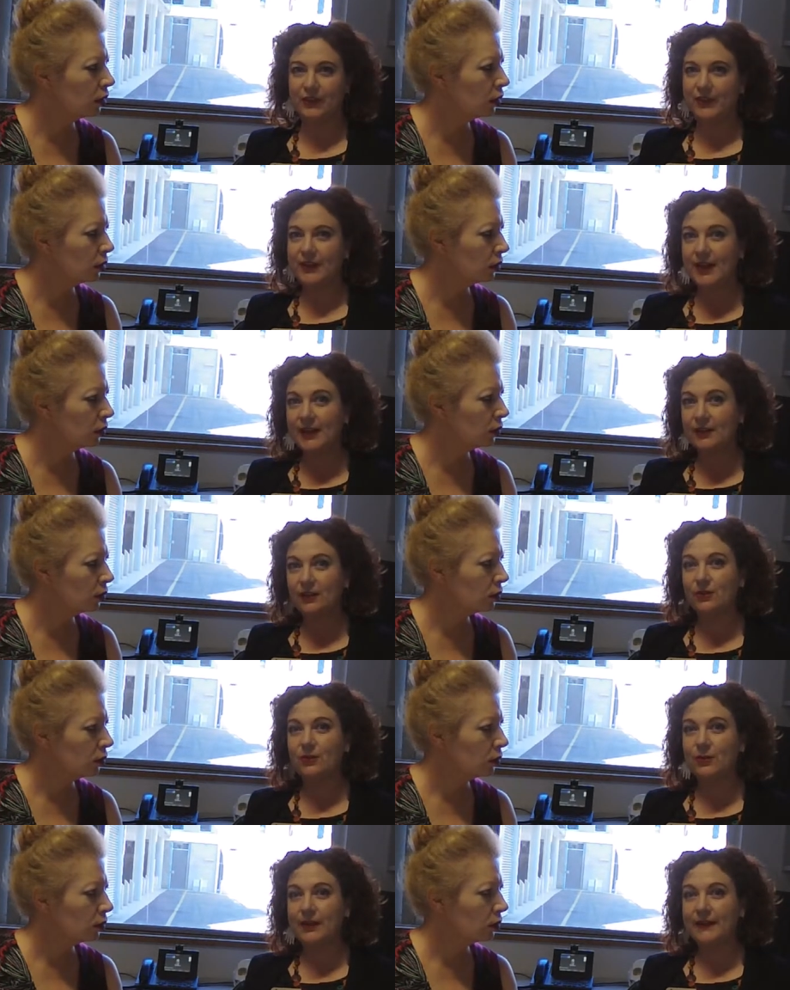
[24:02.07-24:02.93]
Speaker 1: you can't
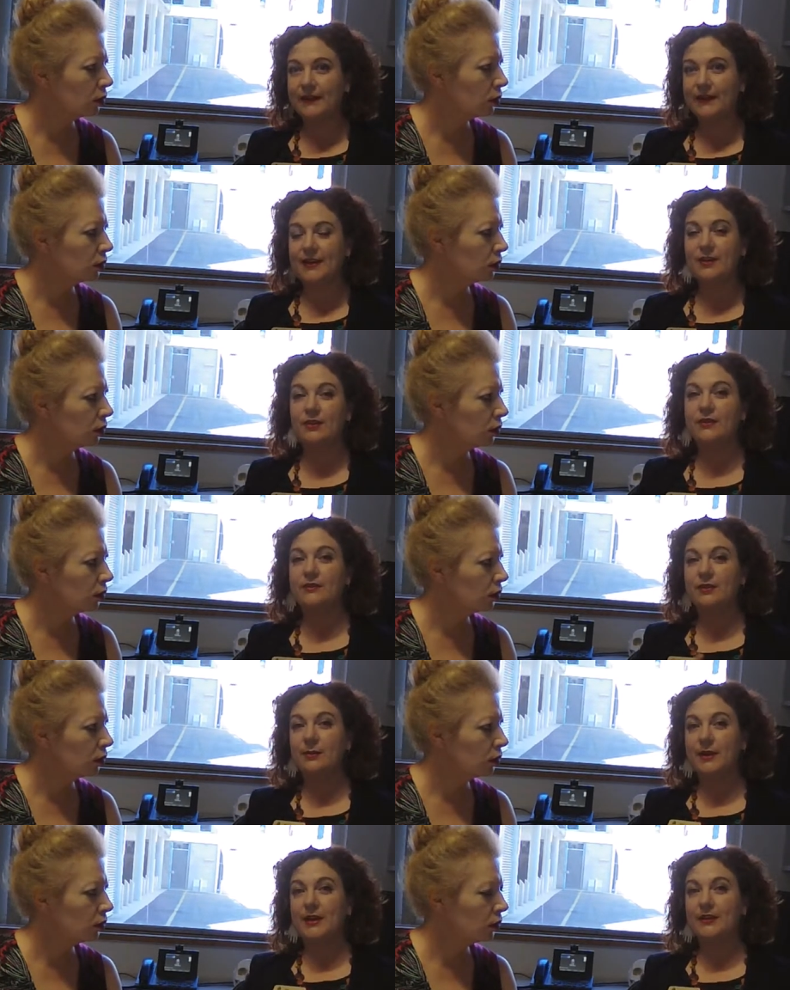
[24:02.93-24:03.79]
always get your
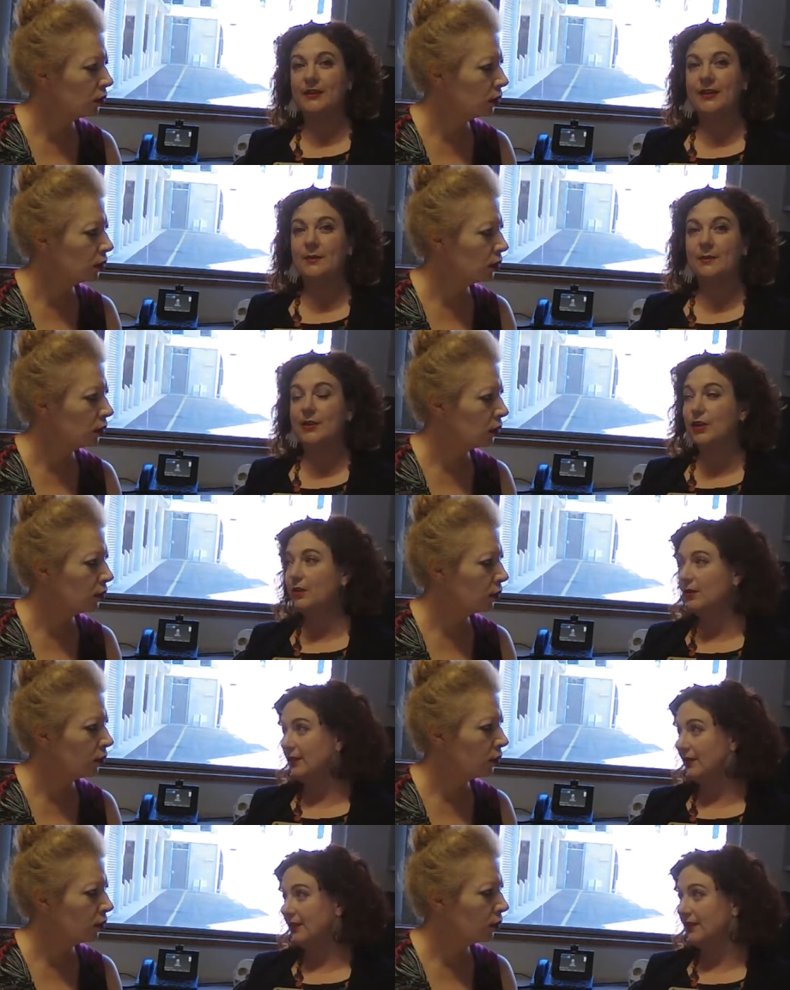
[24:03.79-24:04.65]
information out
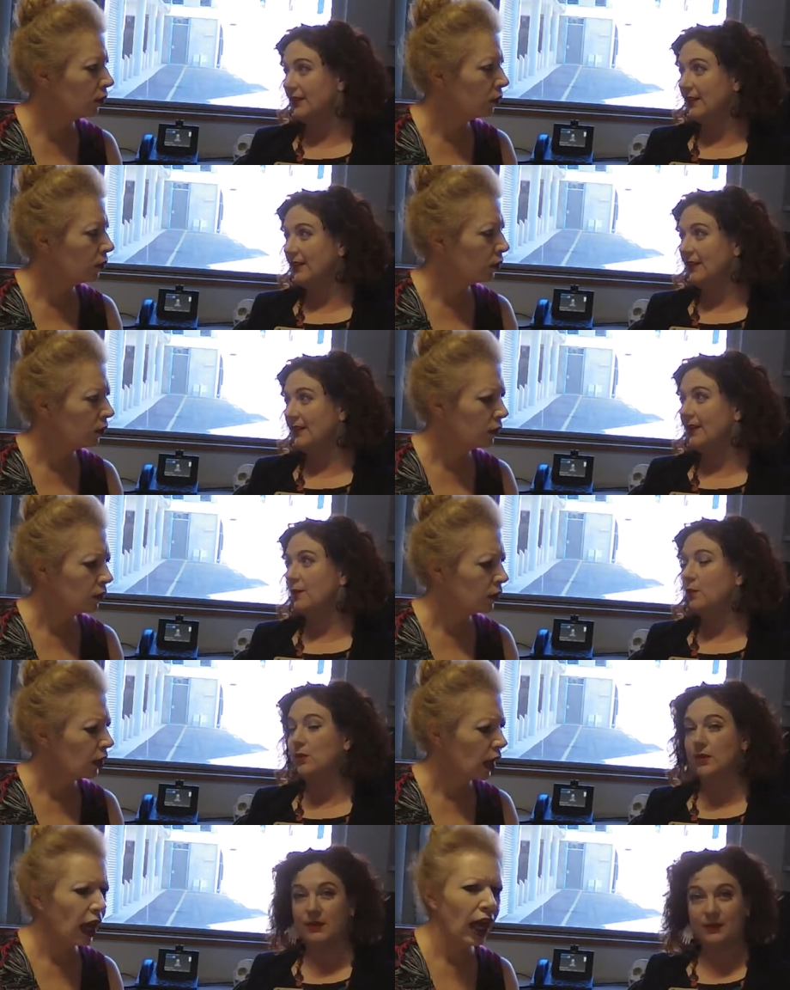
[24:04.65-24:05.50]
beyond that
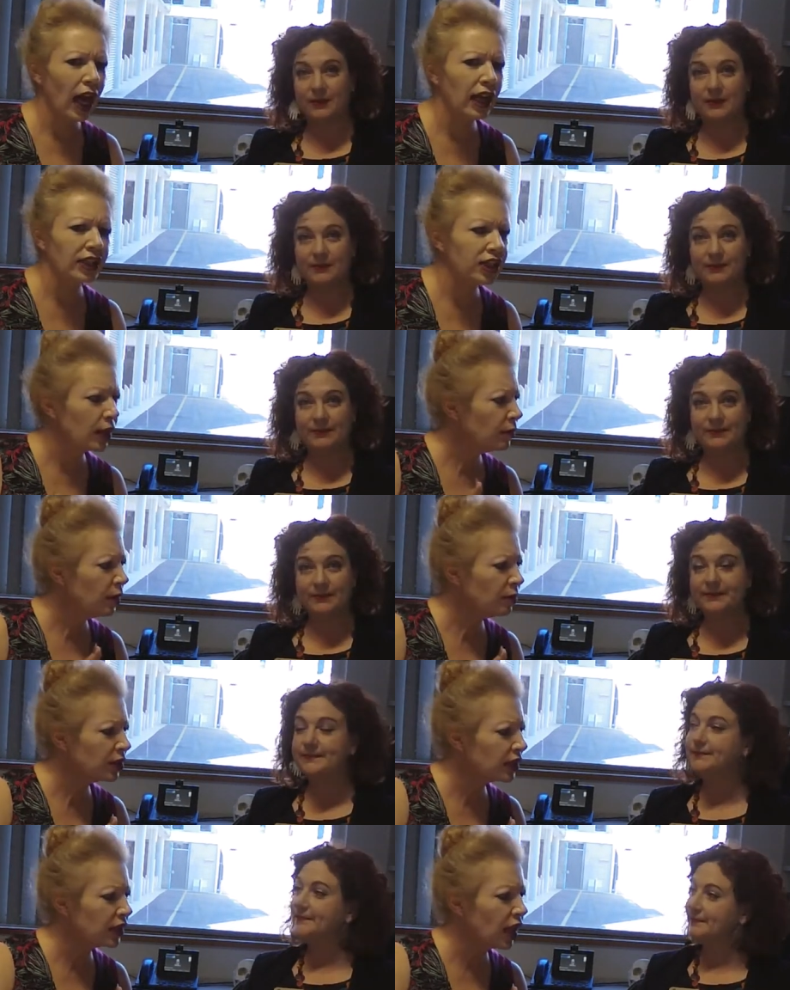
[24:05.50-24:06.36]
wall.
Speaker 2: And
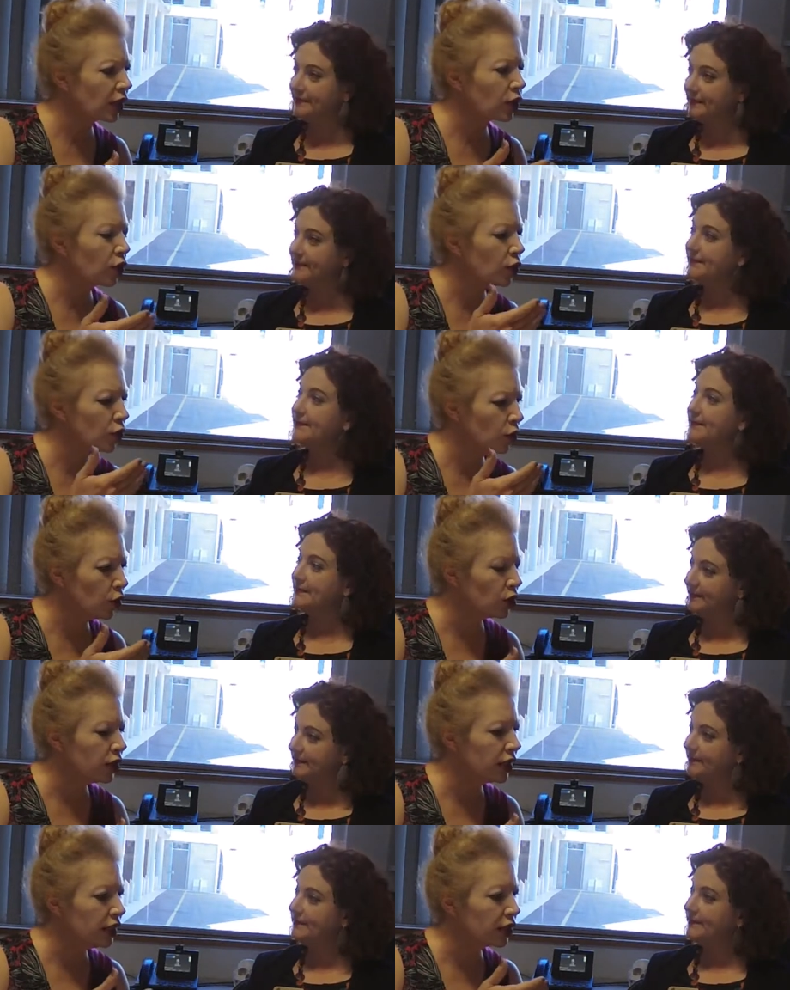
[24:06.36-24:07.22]
sometimes it's like
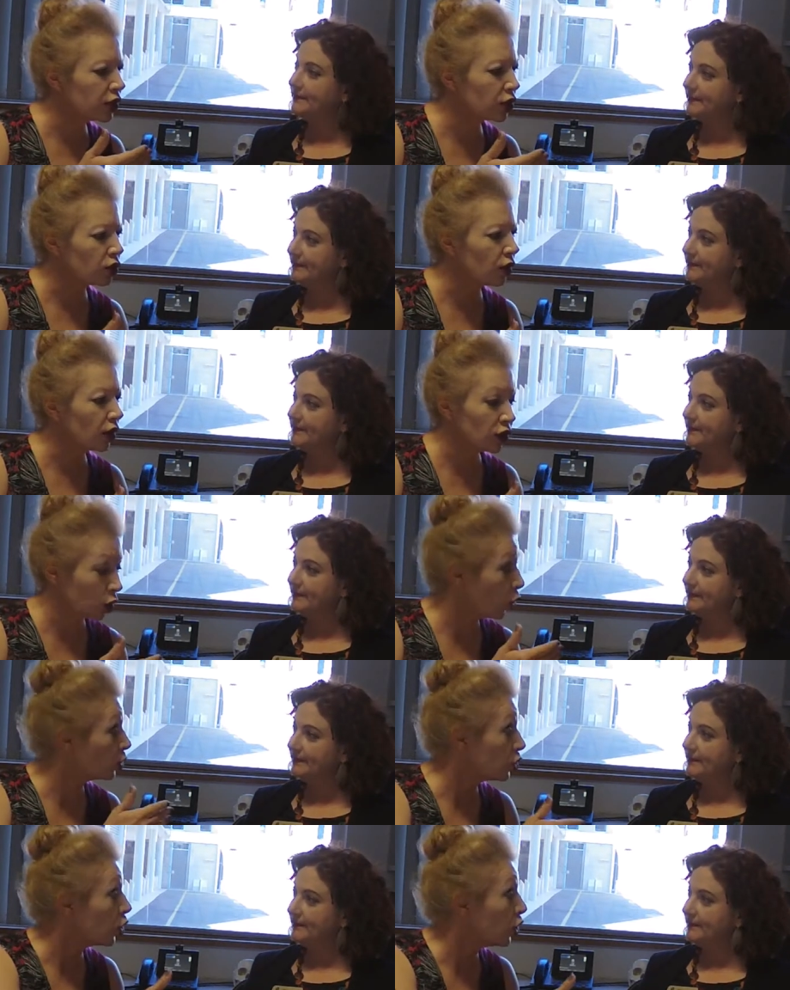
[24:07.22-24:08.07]
30
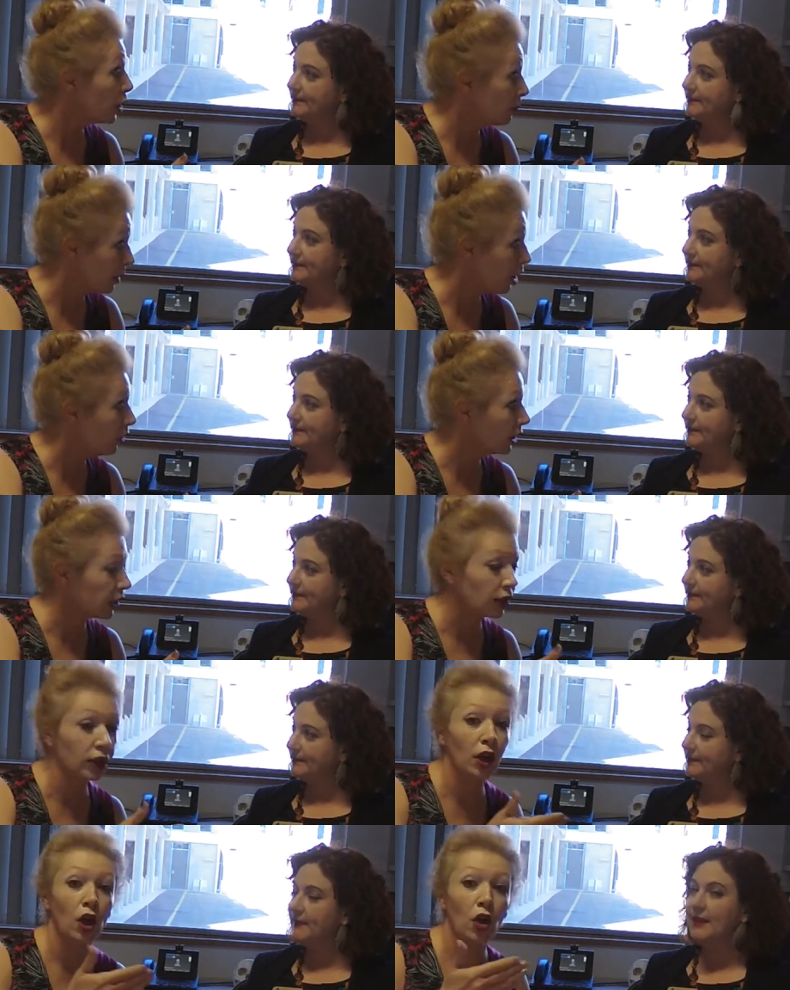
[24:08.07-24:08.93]
or 30
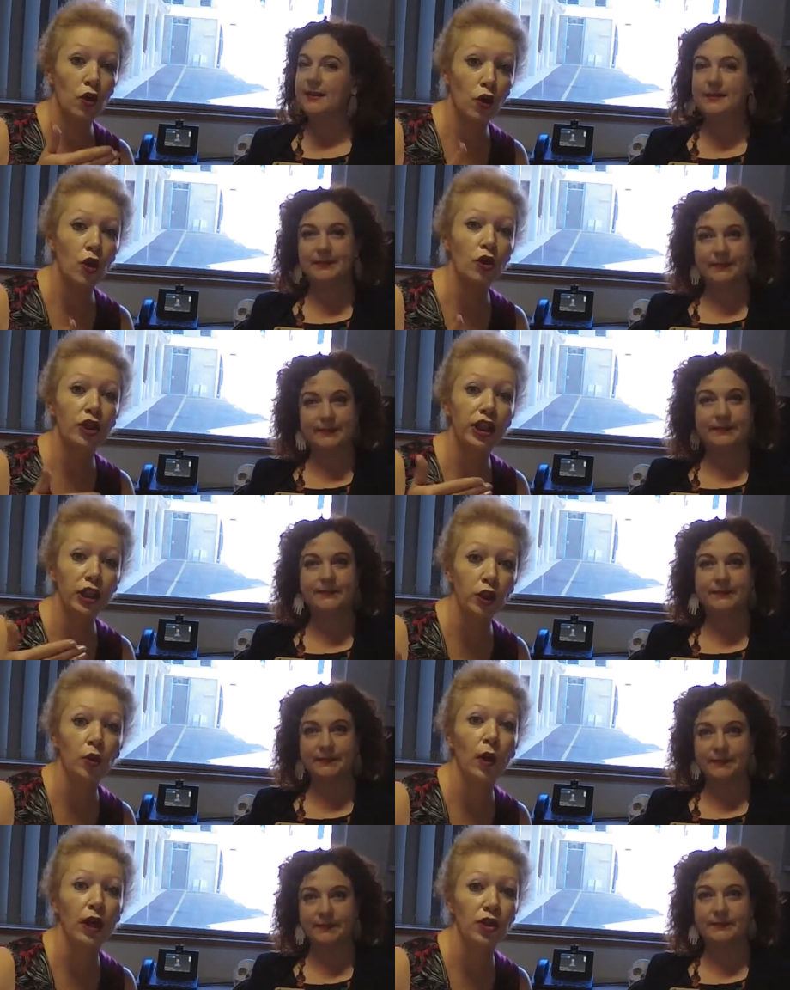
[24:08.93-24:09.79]
American, yeah. 30
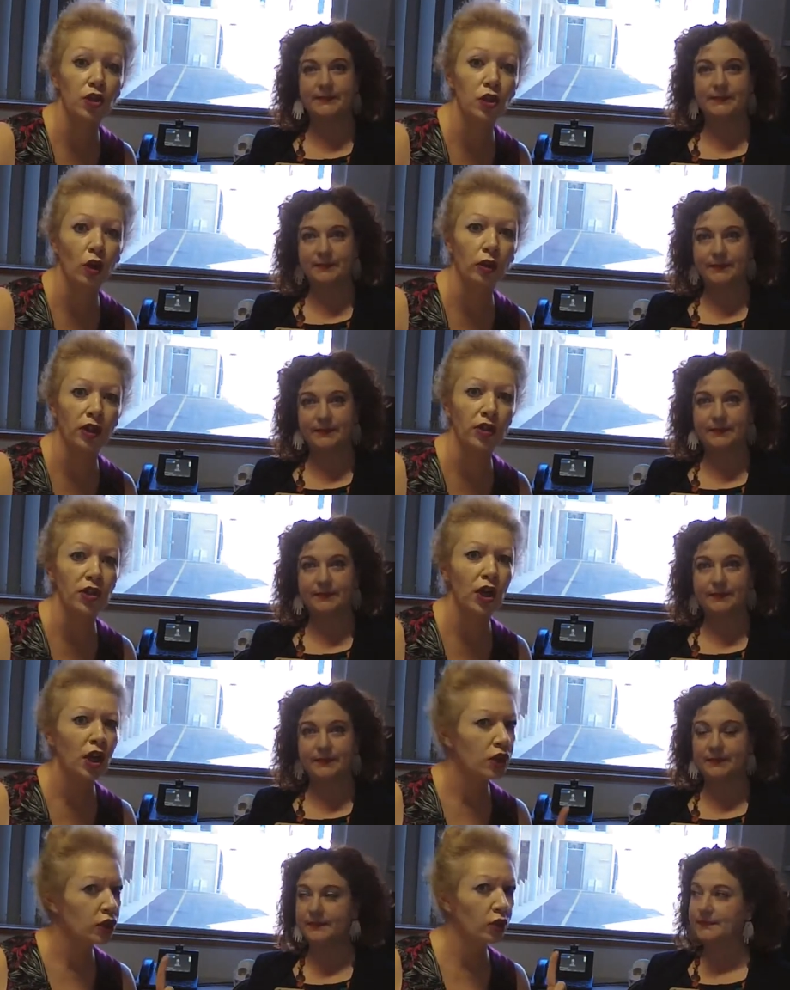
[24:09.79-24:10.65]
US dollars
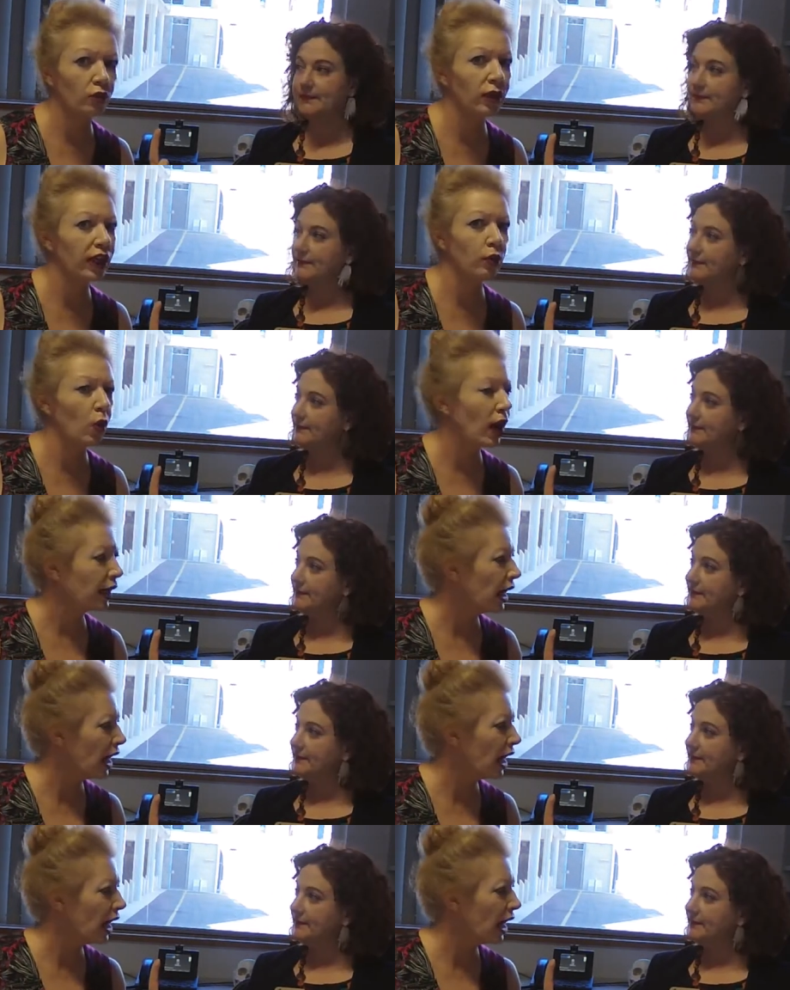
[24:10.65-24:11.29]
to mm. read one